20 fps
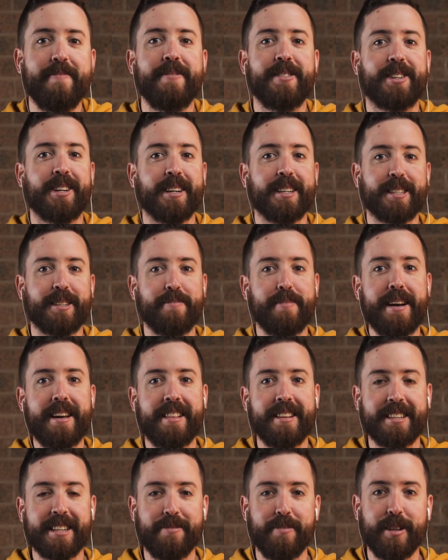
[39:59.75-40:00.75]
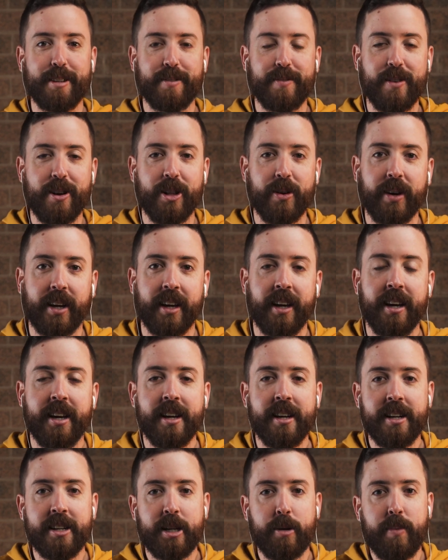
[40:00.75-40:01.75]
just me that someone's following.
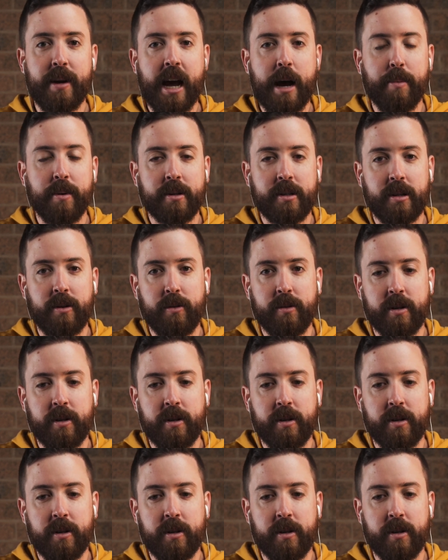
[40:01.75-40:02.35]
To be able to